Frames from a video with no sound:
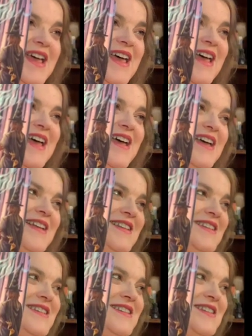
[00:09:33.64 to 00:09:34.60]

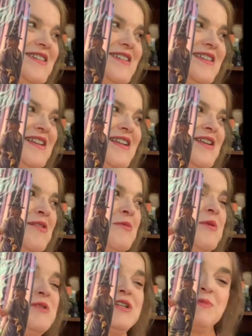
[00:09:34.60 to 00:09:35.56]
And
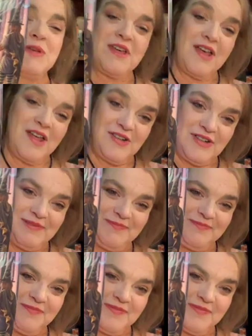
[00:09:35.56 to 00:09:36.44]
we were jumping the cauldron.